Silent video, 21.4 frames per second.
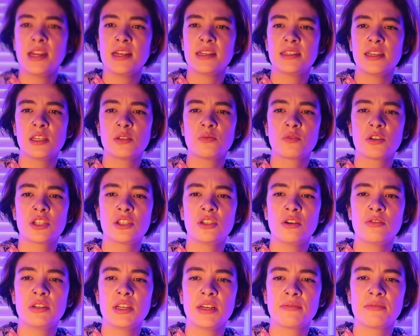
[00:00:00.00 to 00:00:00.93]
It says we're
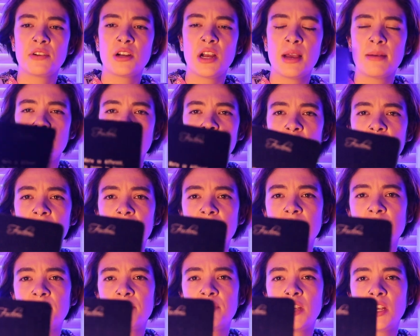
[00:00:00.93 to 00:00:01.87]
so different. I'm trying
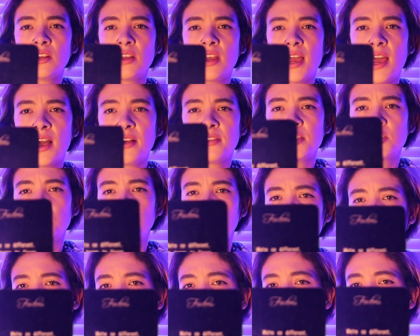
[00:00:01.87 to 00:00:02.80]
to figure out how this will
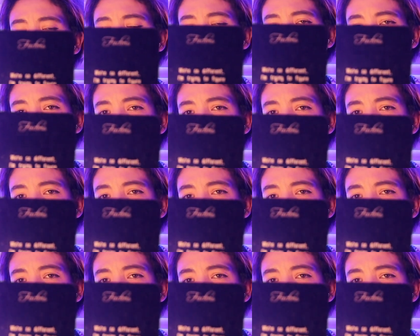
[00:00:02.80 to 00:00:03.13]
work.